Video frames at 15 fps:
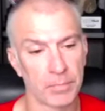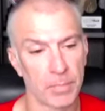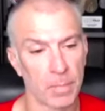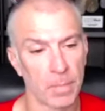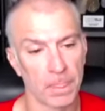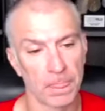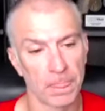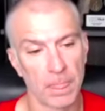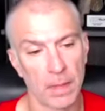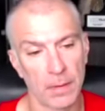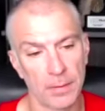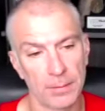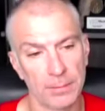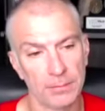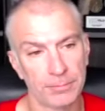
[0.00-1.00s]
Which
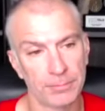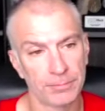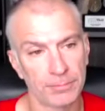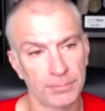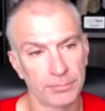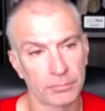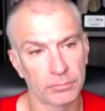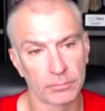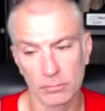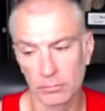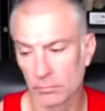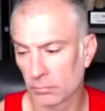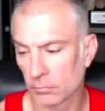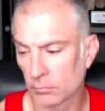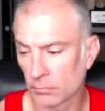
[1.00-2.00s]
I don't like that
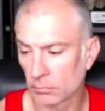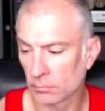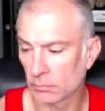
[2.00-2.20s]
when they